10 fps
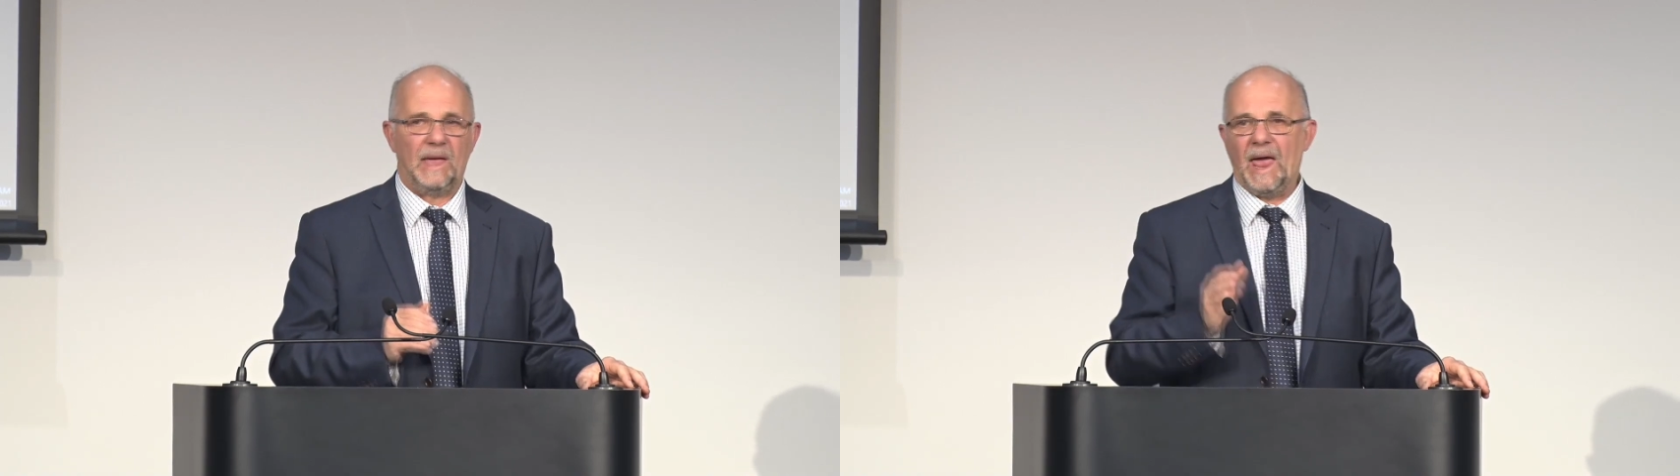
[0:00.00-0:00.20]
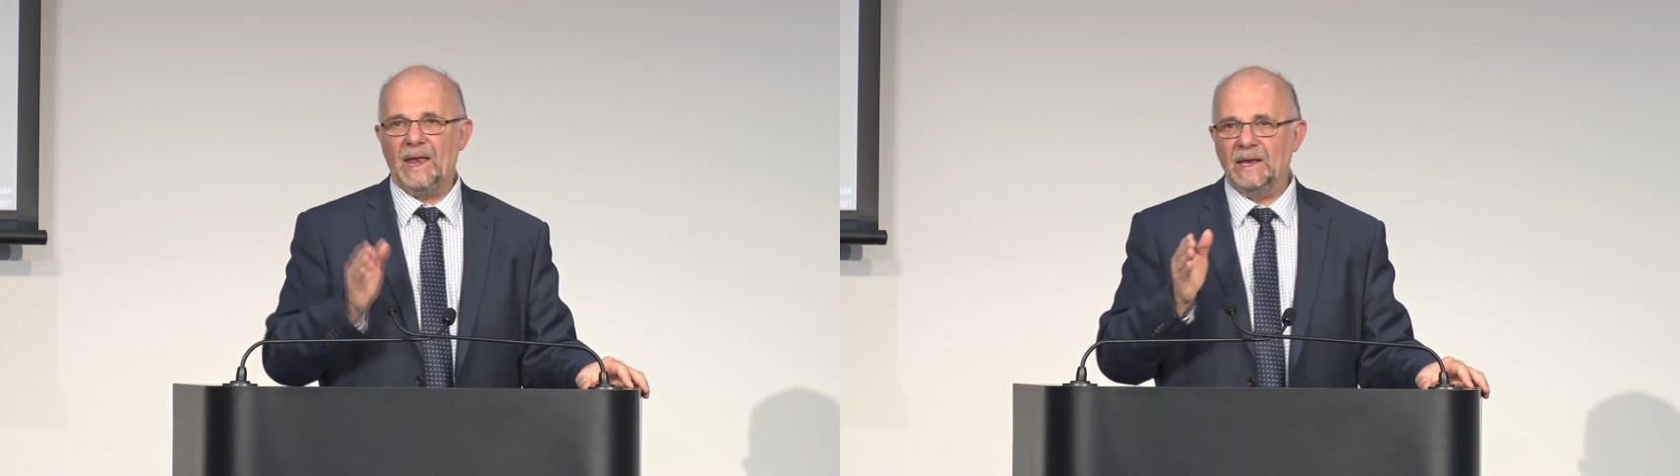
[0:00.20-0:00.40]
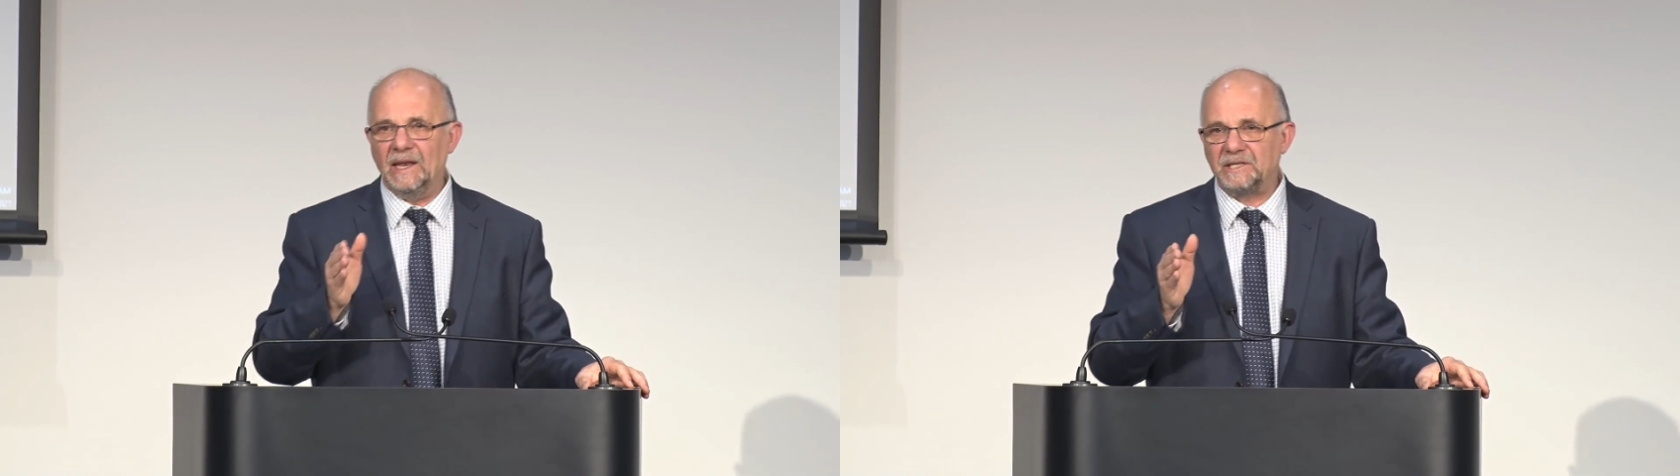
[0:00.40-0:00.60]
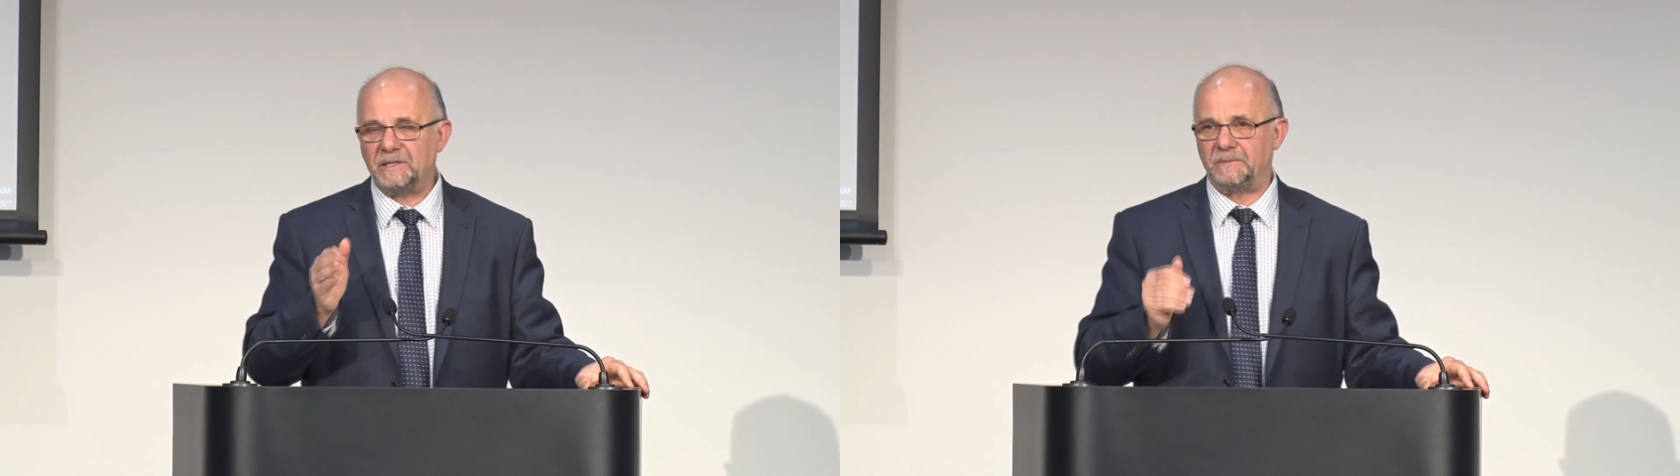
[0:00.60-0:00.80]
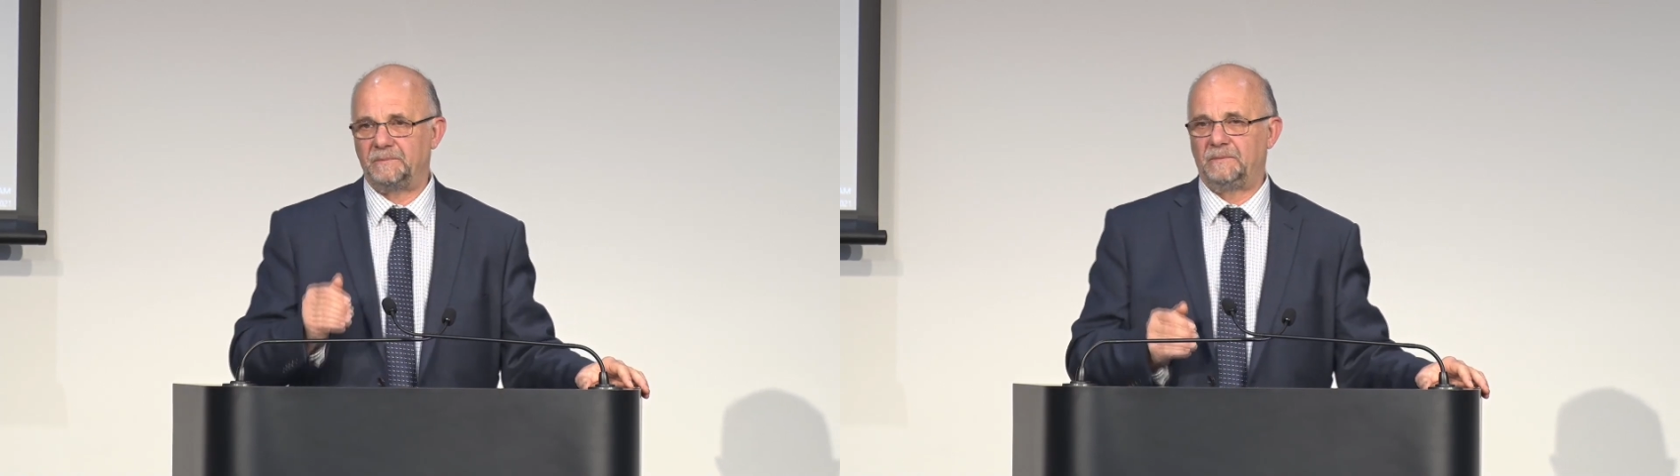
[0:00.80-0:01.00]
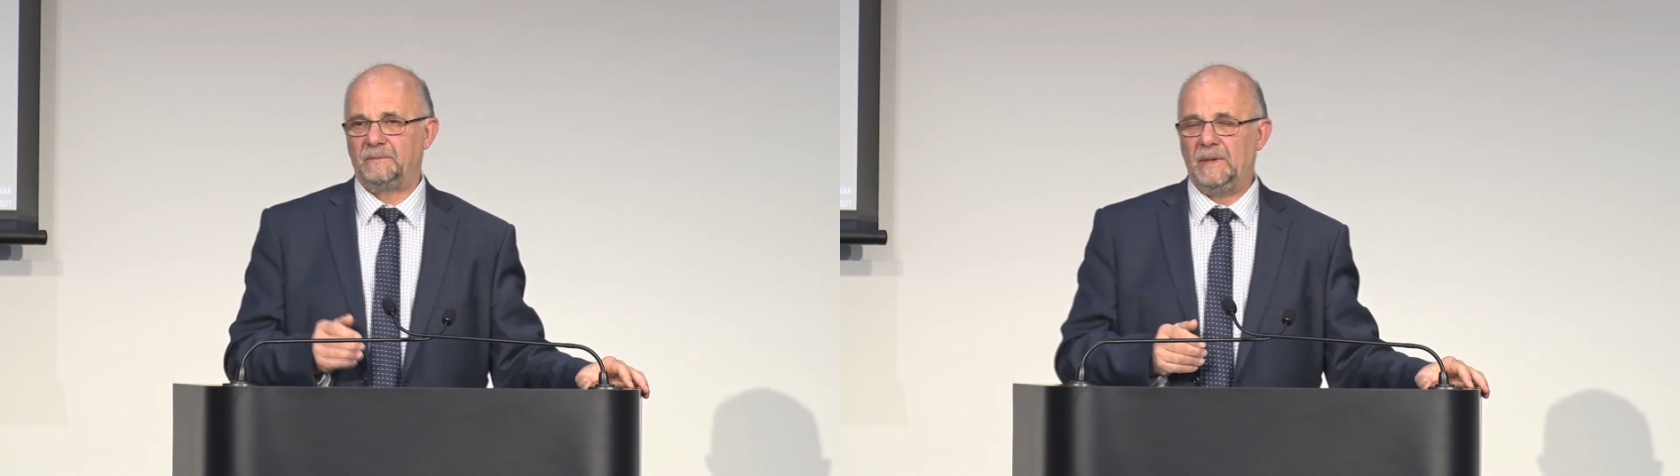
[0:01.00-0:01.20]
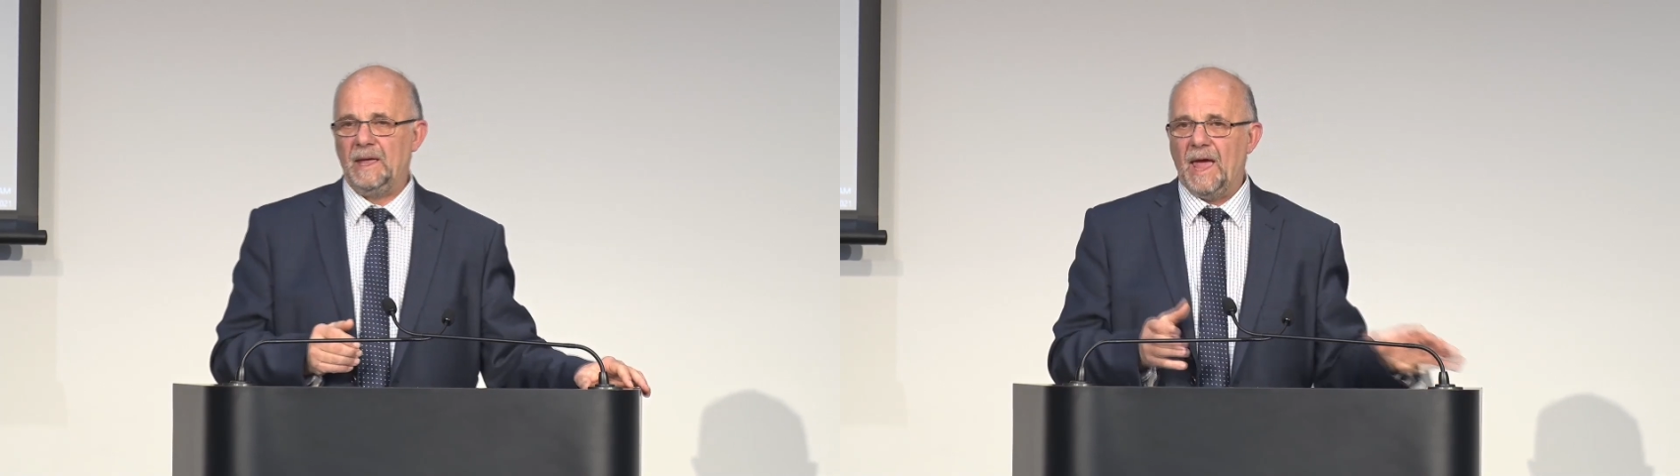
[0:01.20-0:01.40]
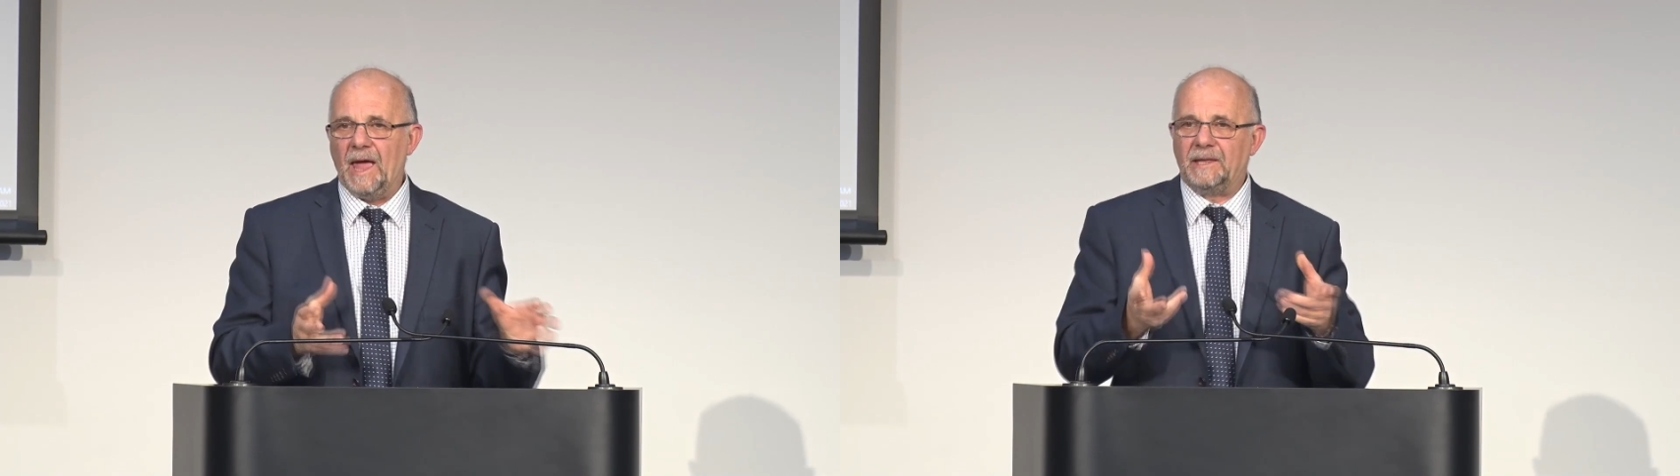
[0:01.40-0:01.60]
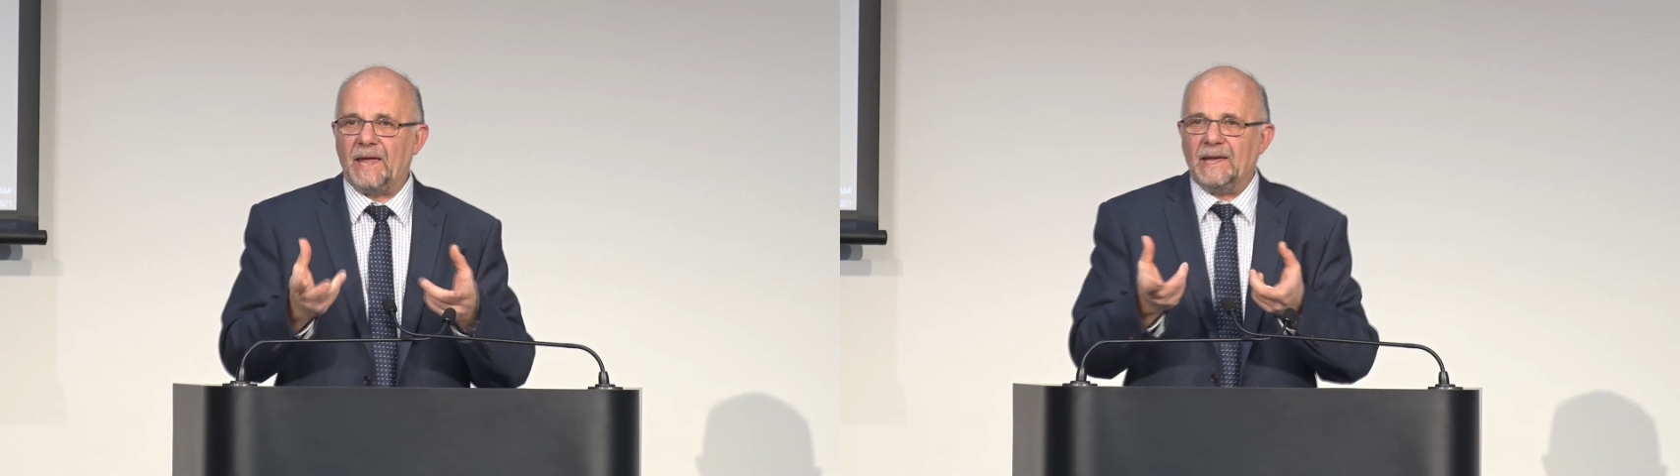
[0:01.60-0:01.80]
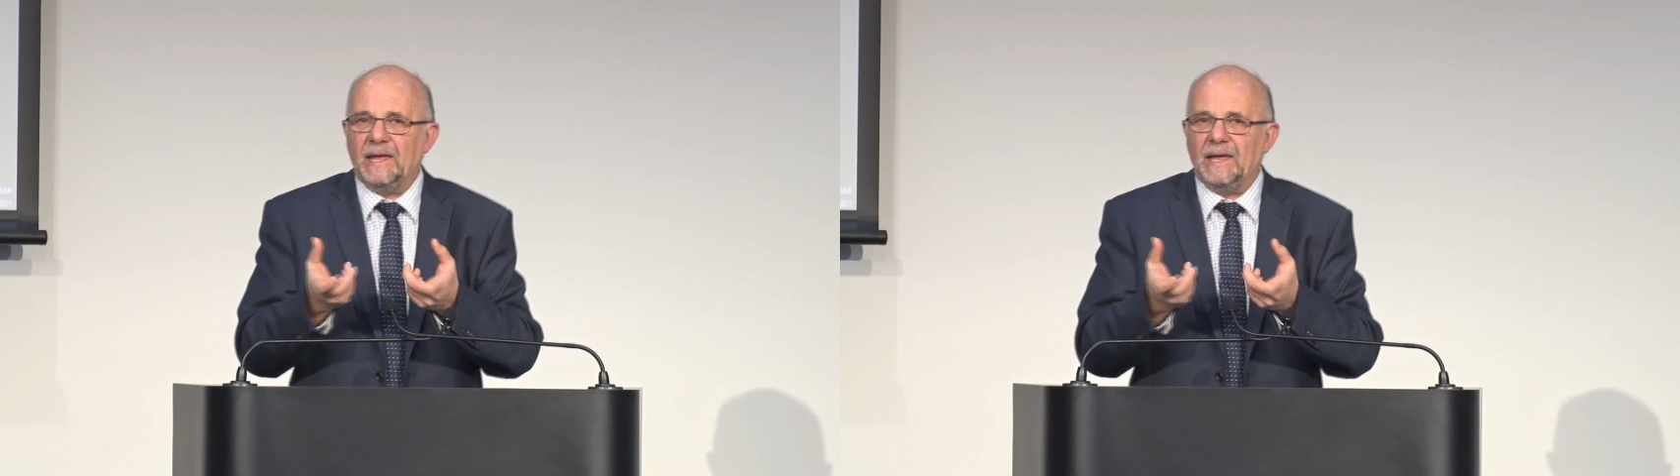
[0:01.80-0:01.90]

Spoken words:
and listen and take